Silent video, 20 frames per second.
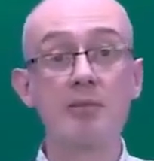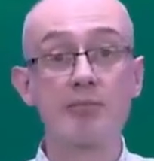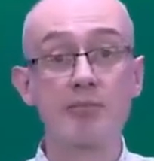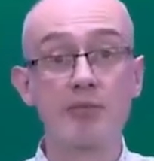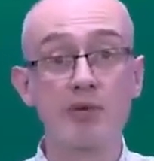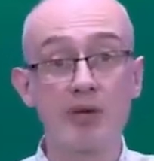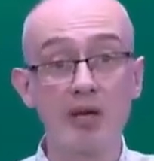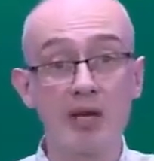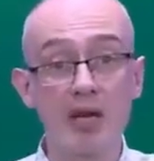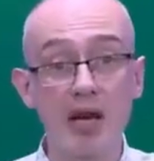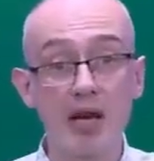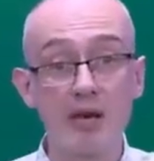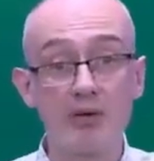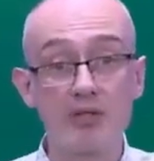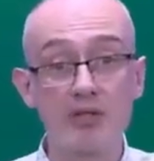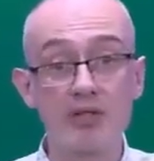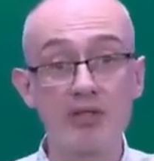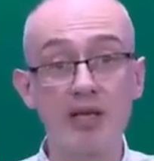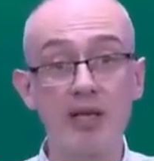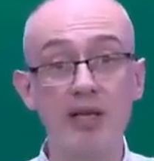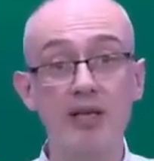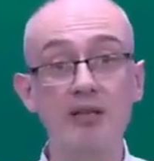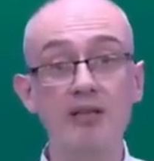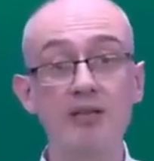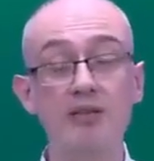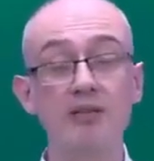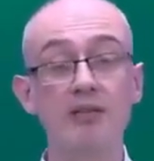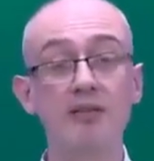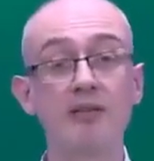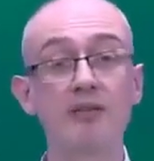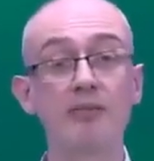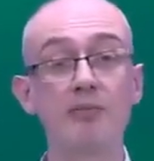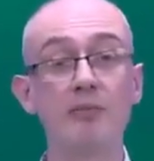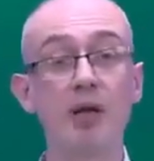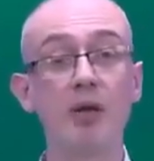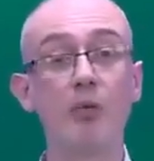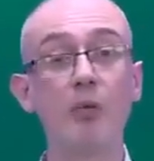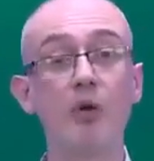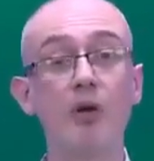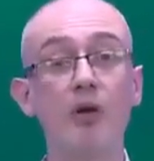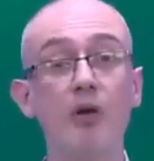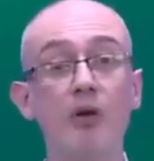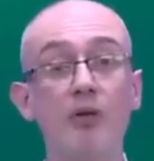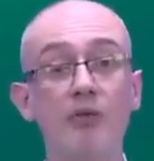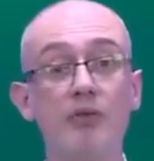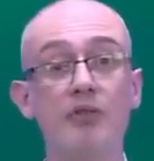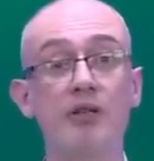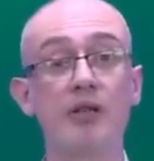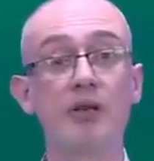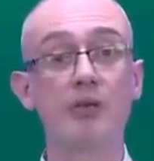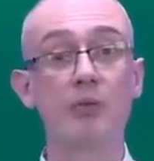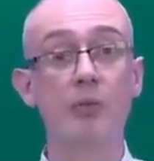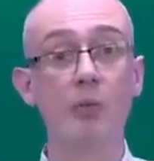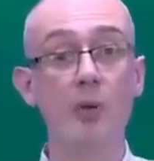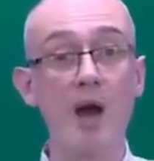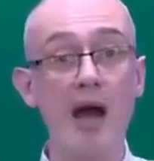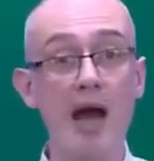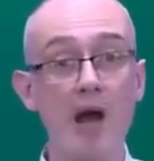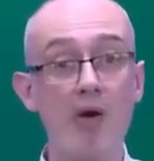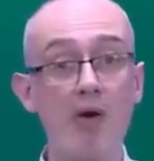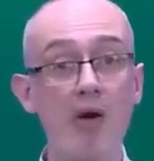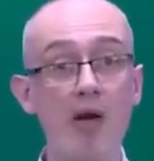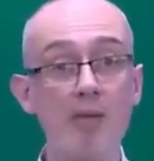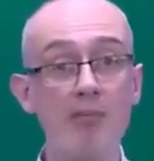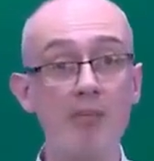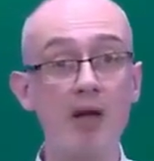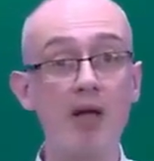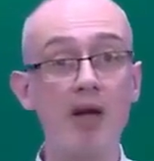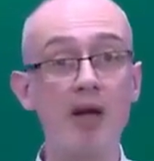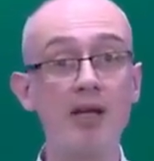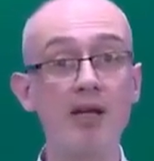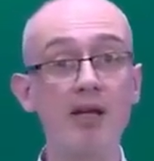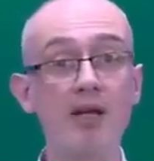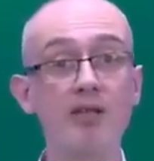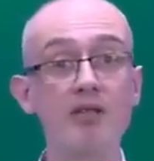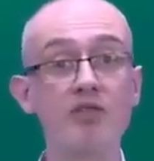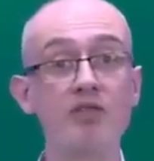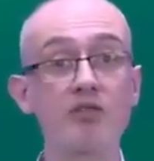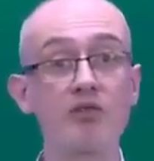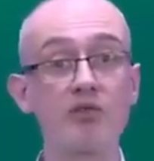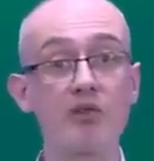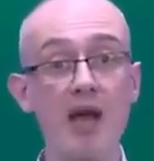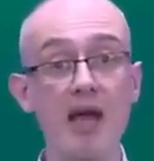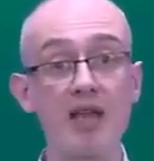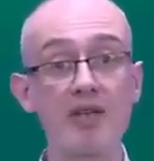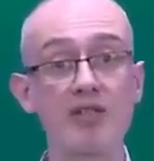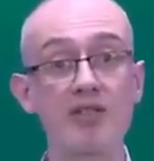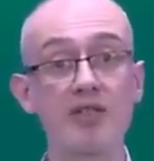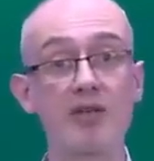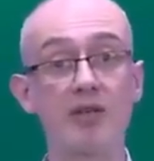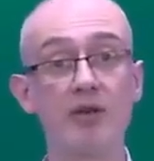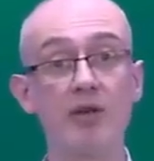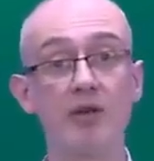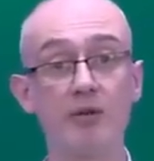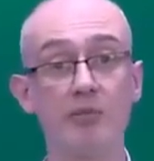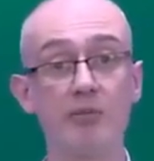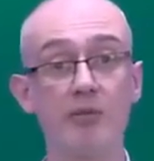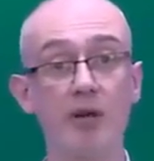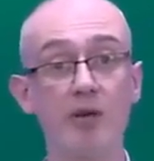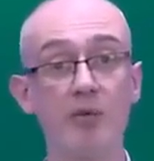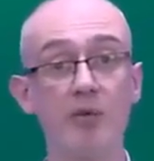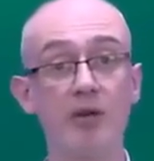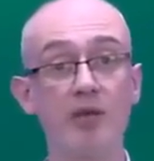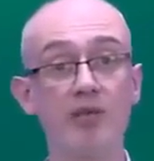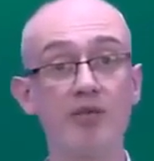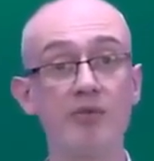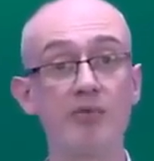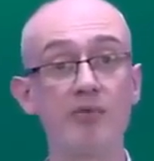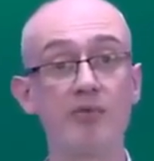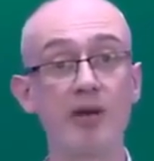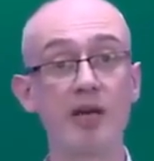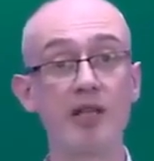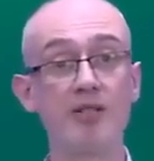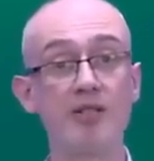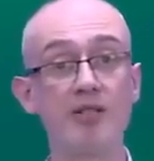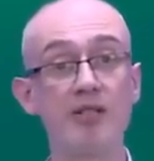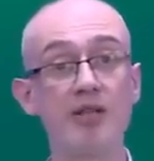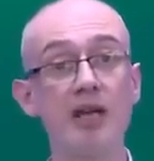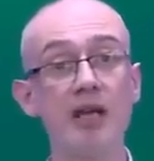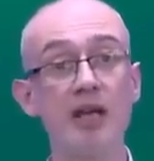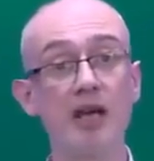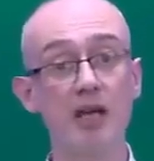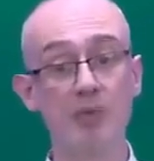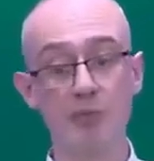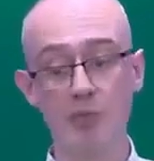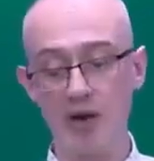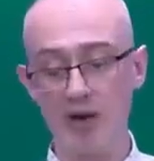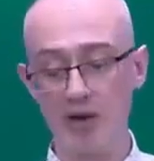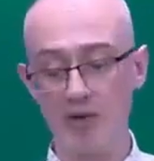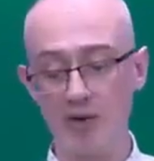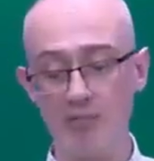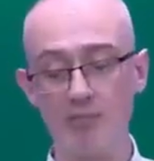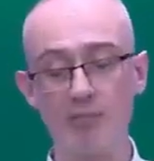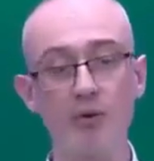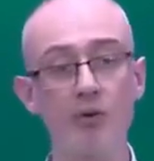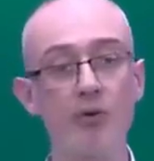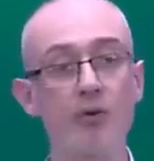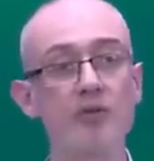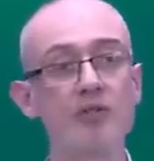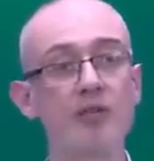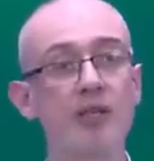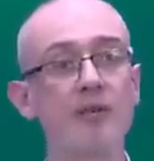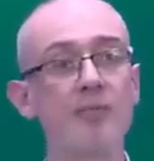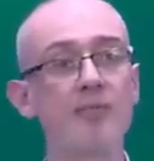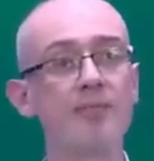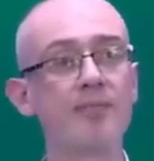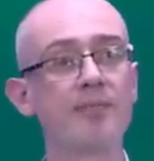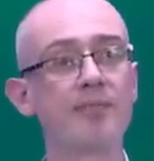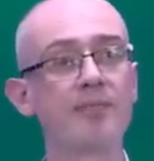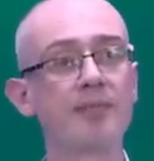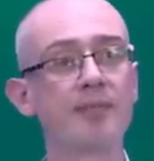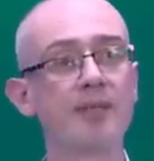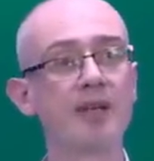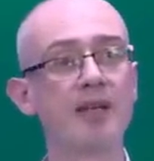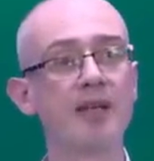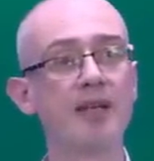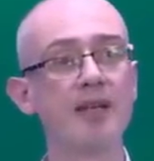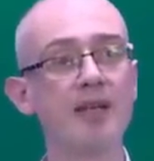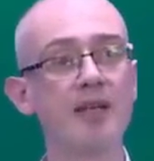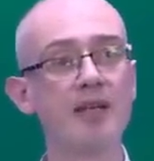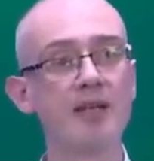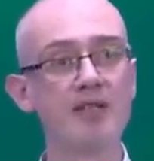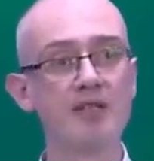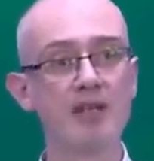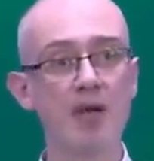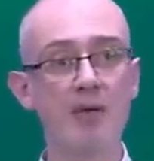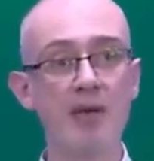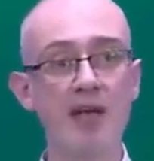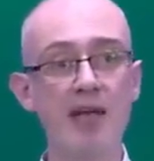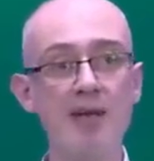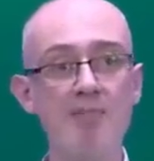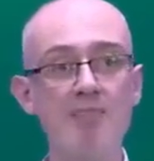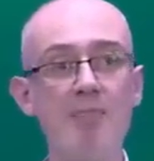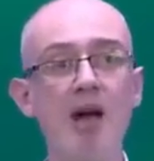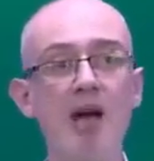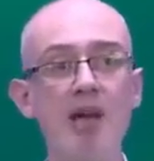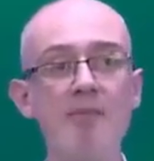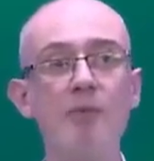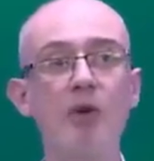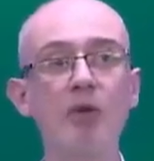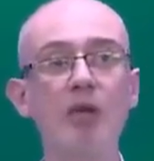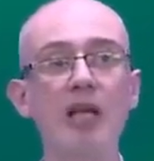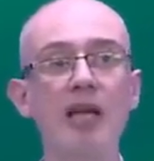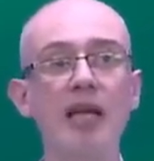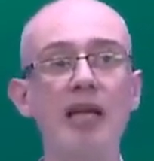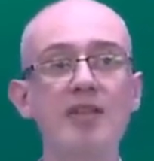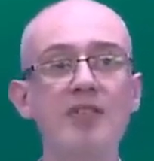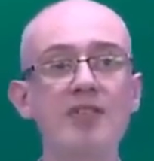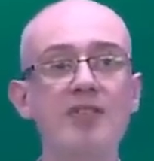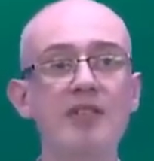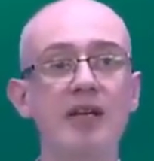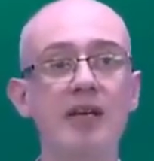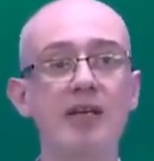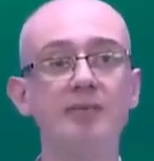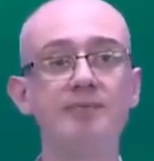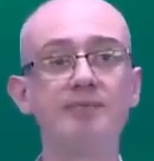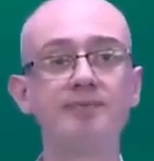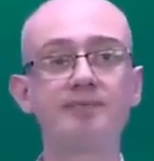pronouncing my words, where I'm laying stress on my words and phrases, and where I'm pausing. So, in my model answer,